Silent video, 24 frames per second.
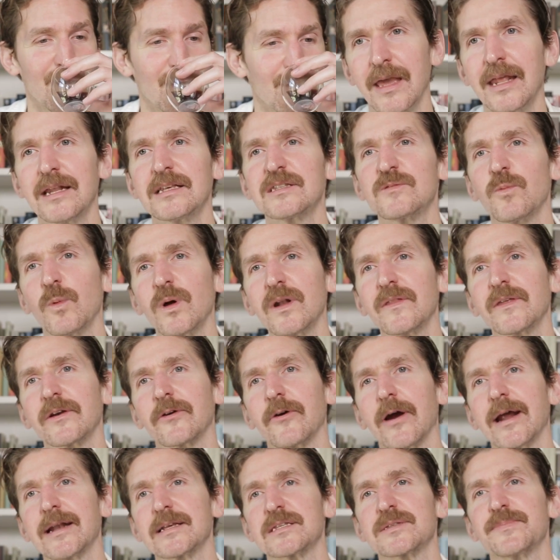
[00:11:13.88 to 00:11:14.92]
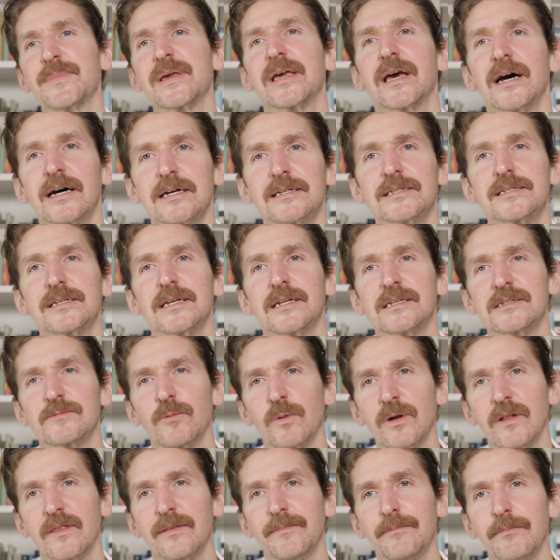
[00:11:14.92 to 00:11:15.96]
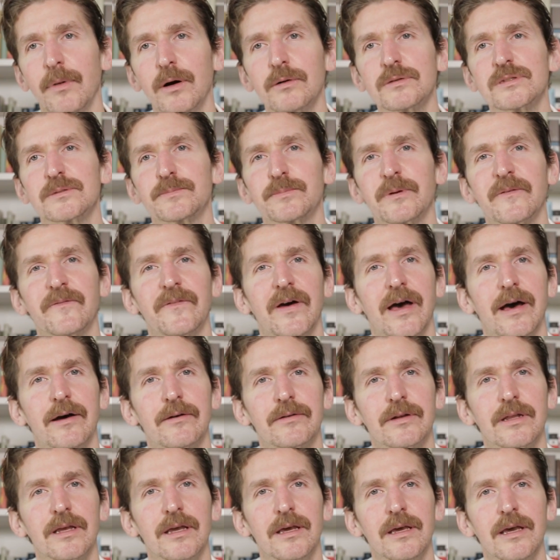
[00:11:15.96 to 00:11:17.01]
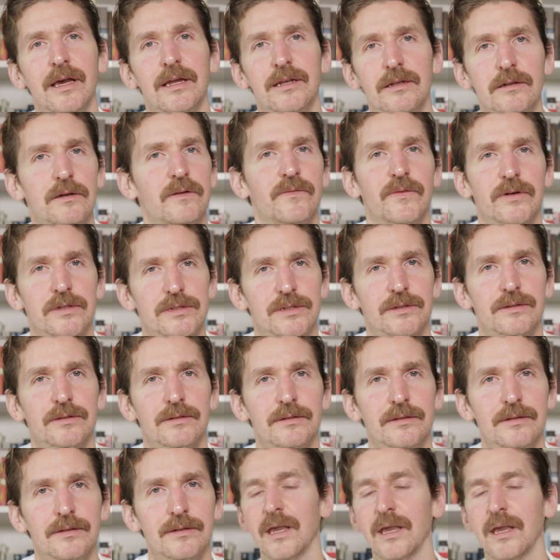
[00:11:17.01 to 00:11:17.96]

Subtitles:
It is one of the greatest because it is one of the most profound and universal.